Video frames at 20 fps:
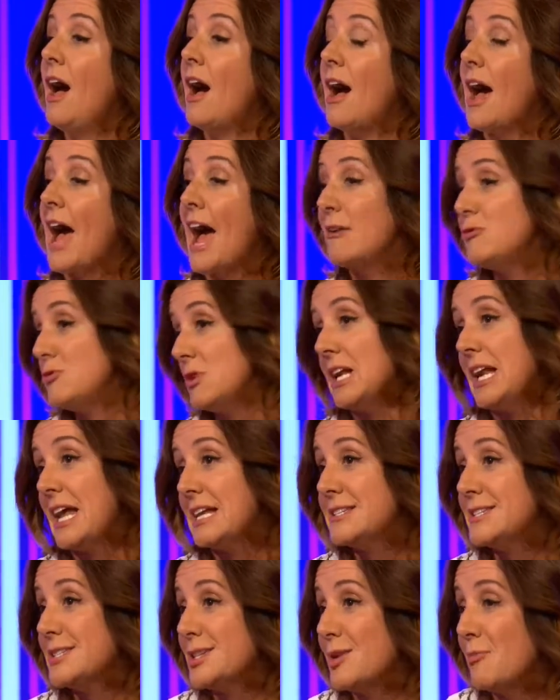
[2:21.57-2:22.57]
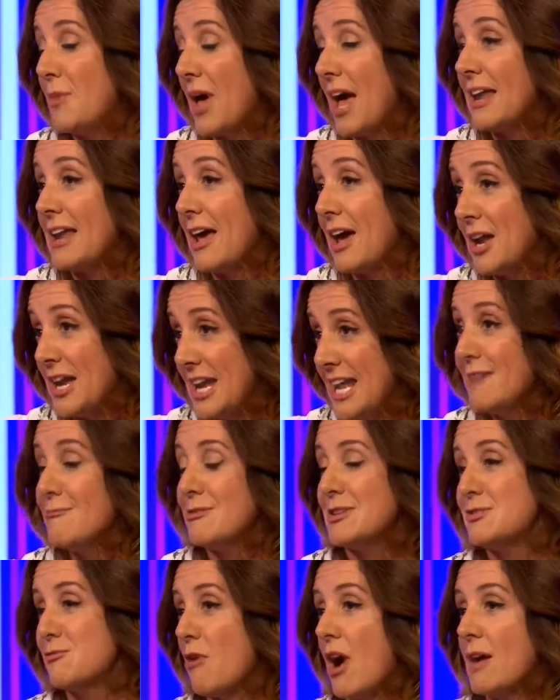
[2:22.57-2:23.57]
Andrea Leadsom, her
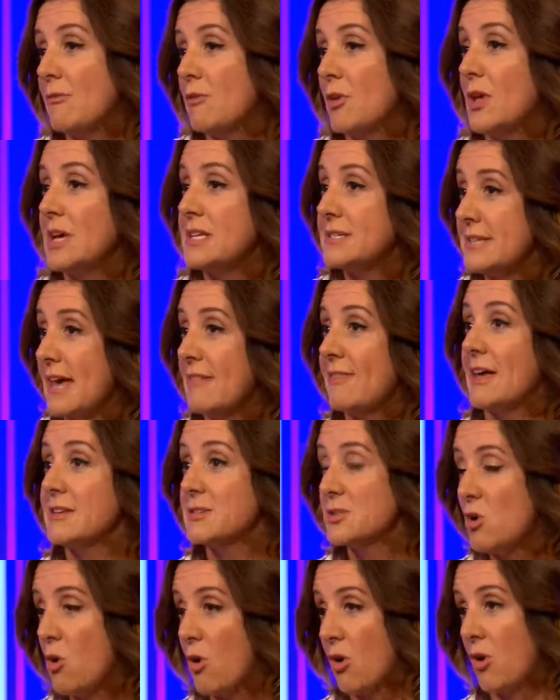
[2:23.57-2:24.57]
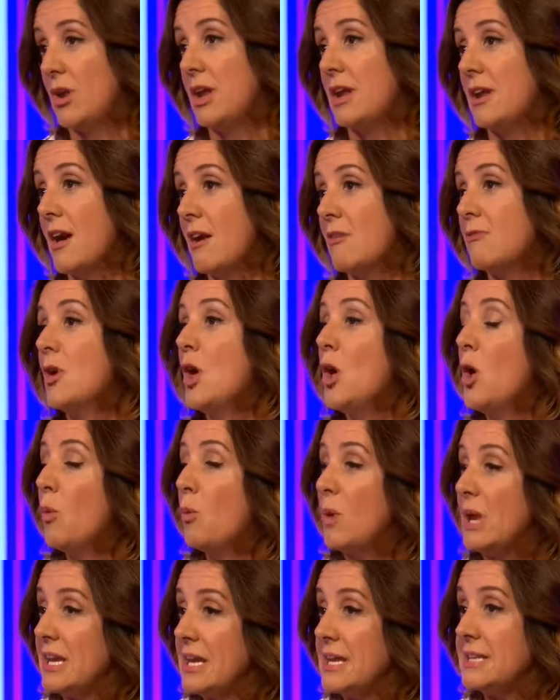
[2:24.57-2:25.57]
nearest rival, has said that's not good enough.
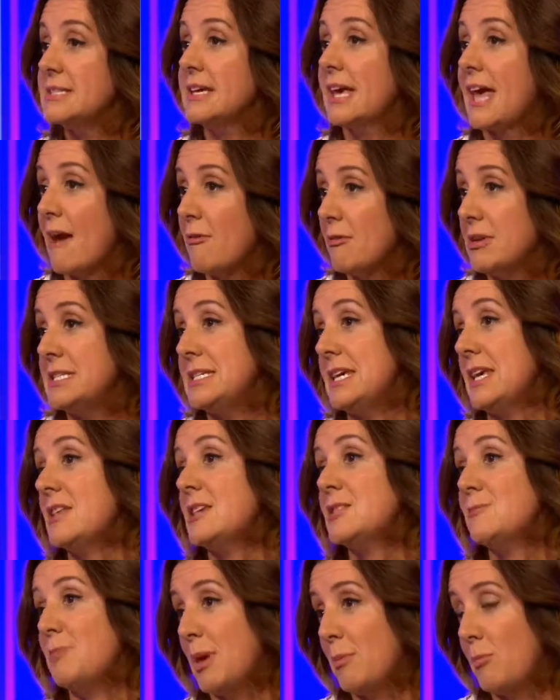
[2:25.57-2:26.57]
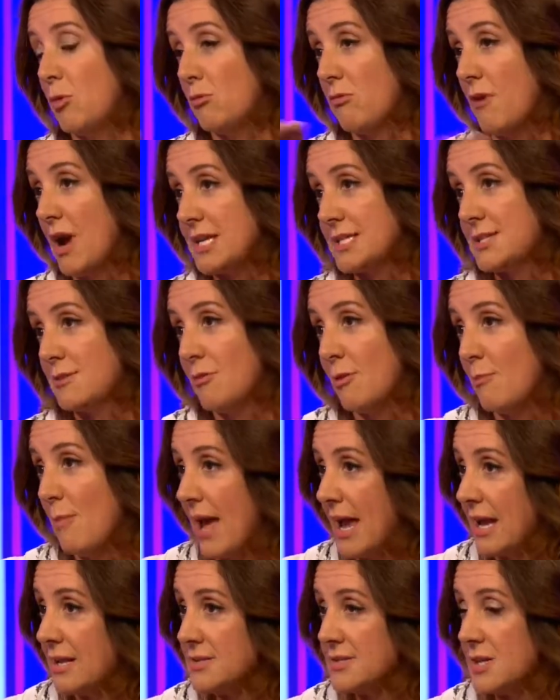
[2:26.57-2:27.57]
We need to guarantee these people right to
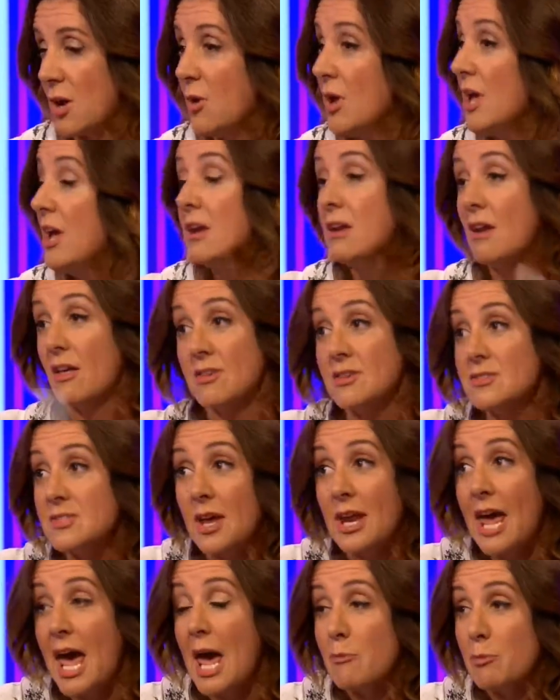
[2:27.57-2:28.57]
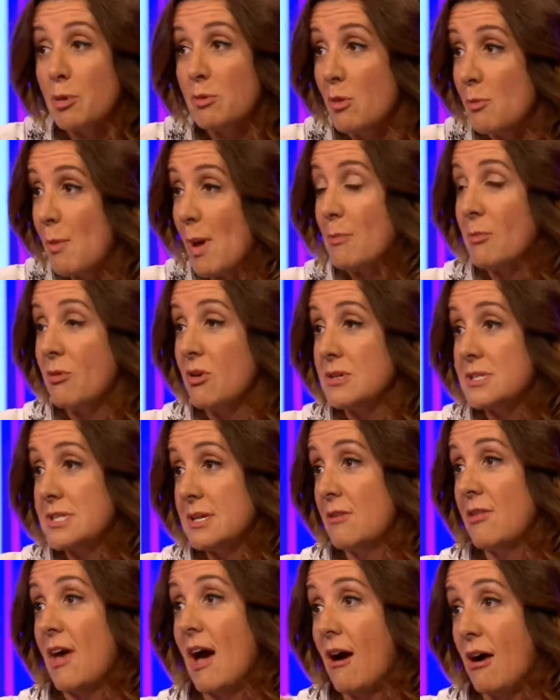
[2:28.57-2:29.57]
remain. So nothing's going to happen, remember,
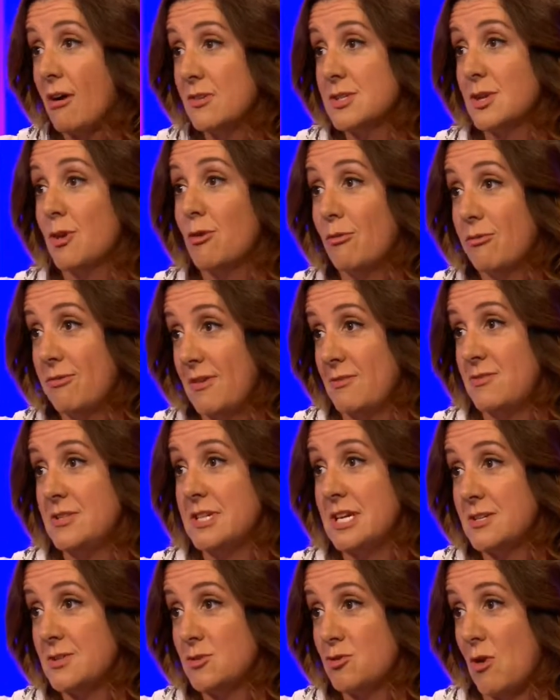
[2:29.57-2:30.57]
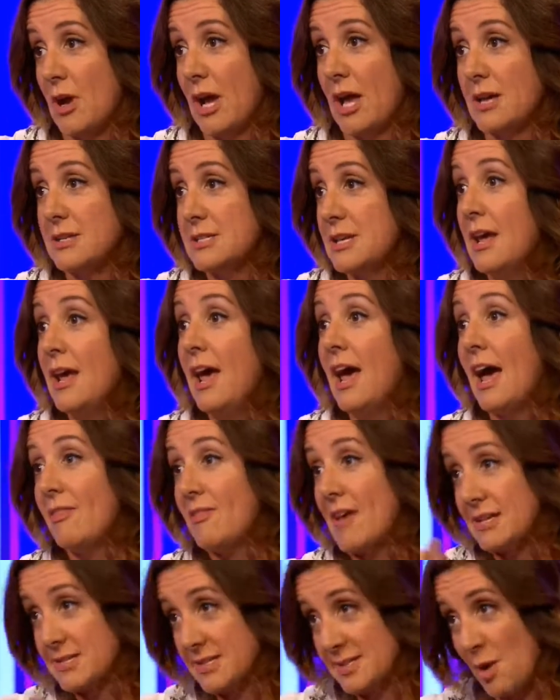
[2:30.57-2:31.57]
until that Article 50 is triggered,
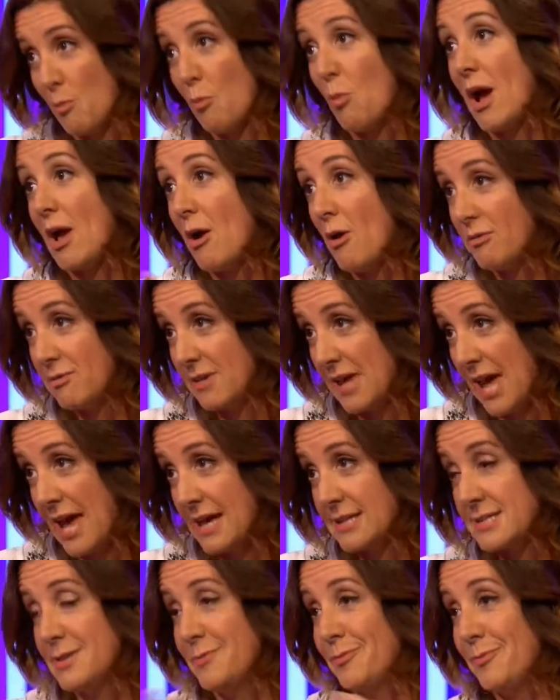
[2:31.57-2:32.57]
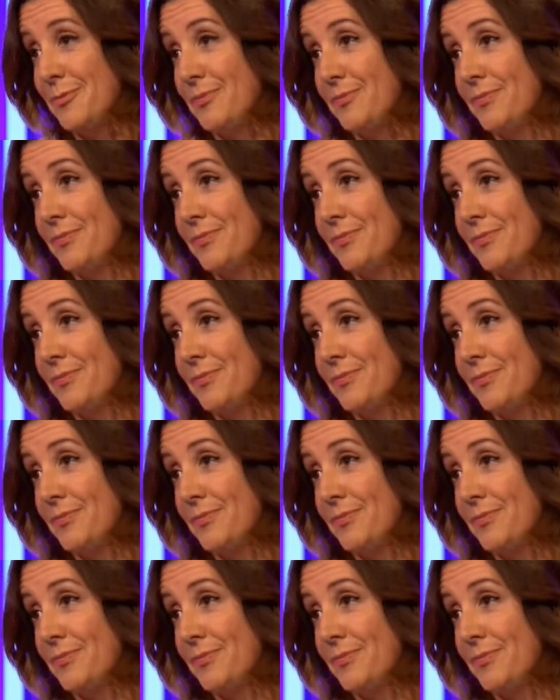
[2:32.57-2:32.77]
and that's some way off yet.